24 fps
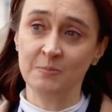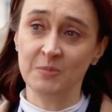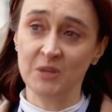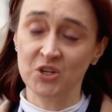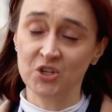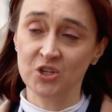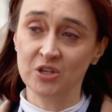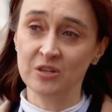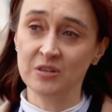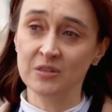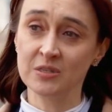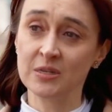
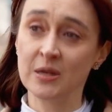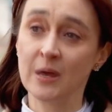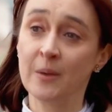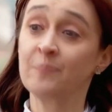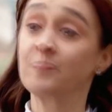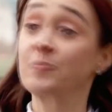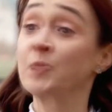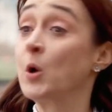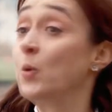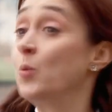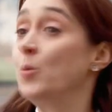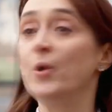emissions,
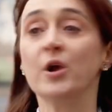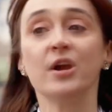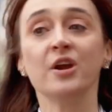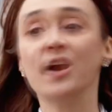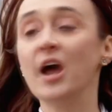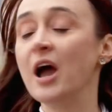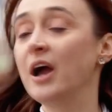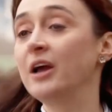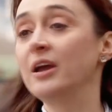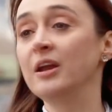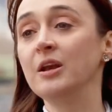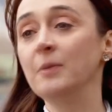we're
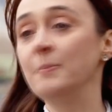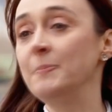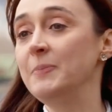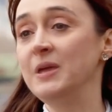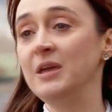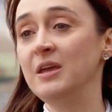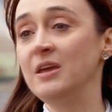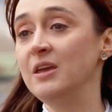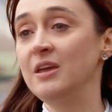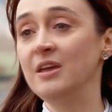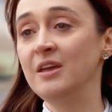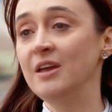not going to
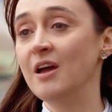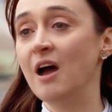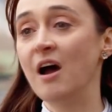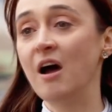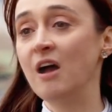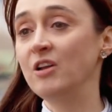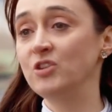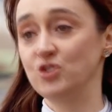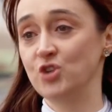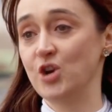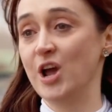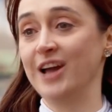be
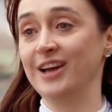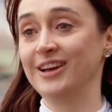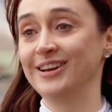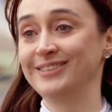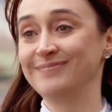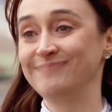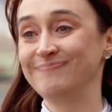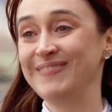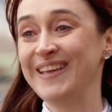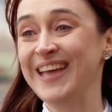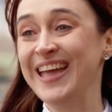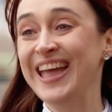on track.
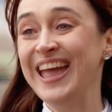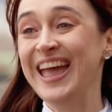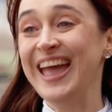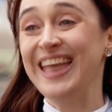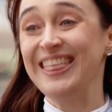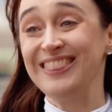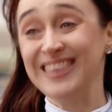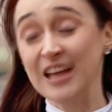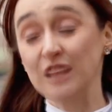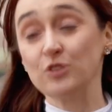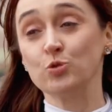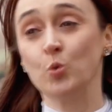
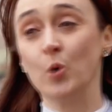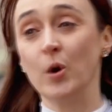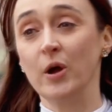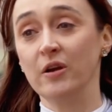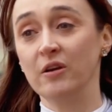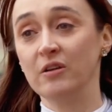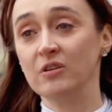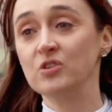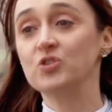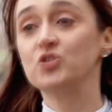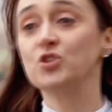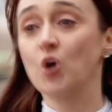That's one.
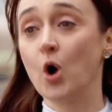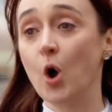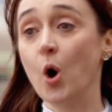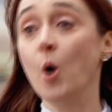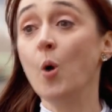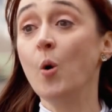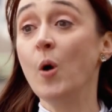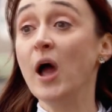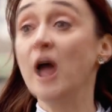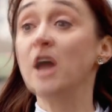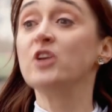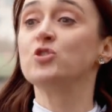
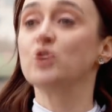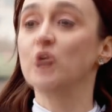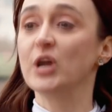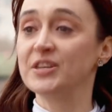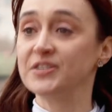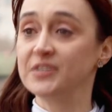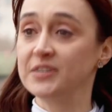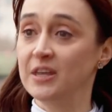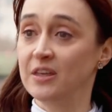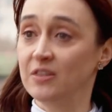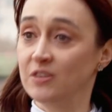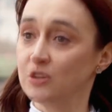So
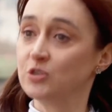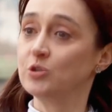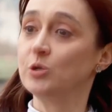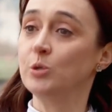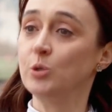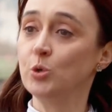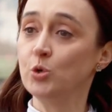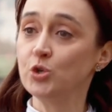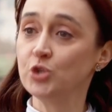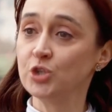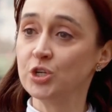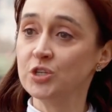addressing the
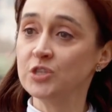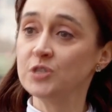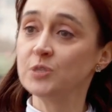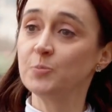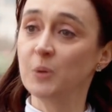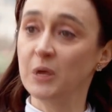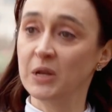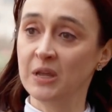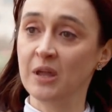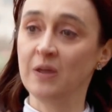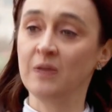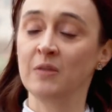solutions,
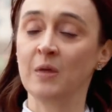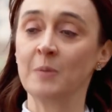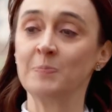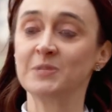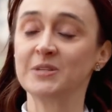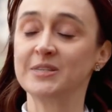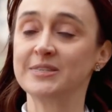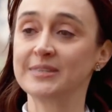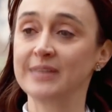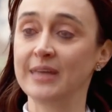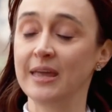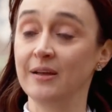bringing them
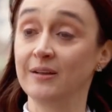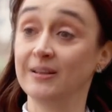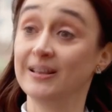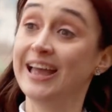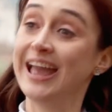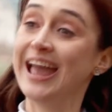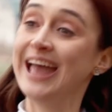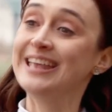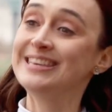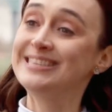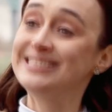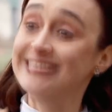to scale.
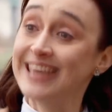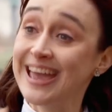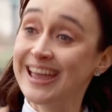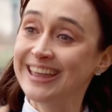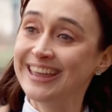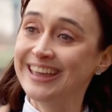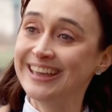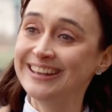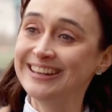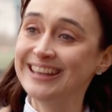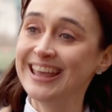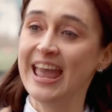And
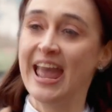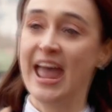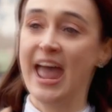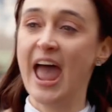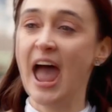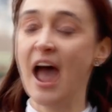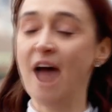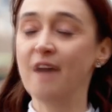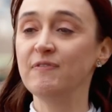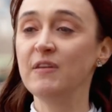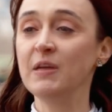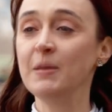second,
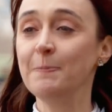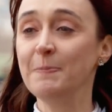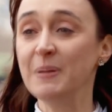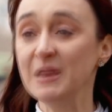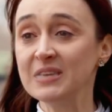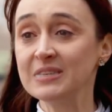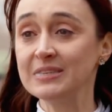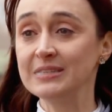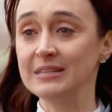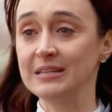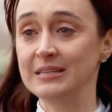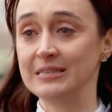having
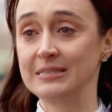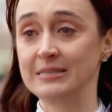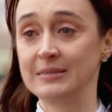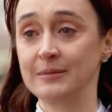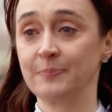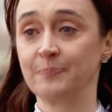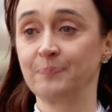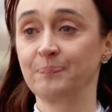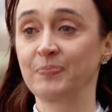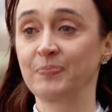business